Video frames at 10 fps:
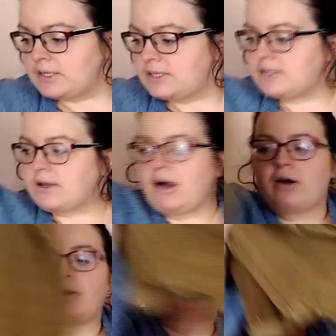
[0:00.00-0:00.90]

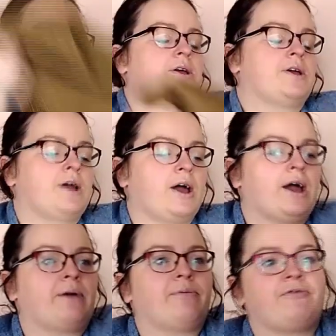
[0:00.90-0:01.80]
So
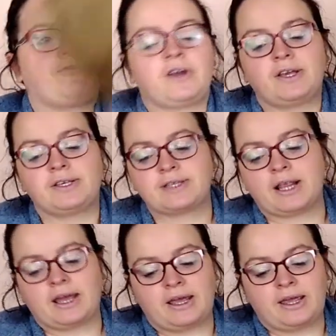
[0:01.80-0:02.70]
um,
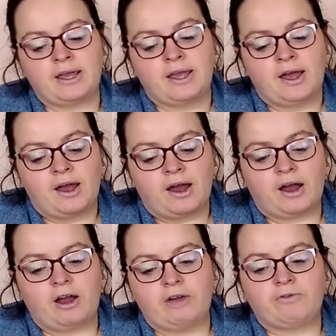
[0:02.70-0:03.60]
firstly
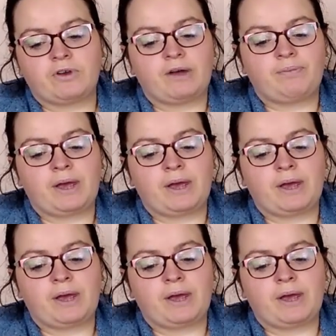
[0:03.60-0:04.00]
I've got a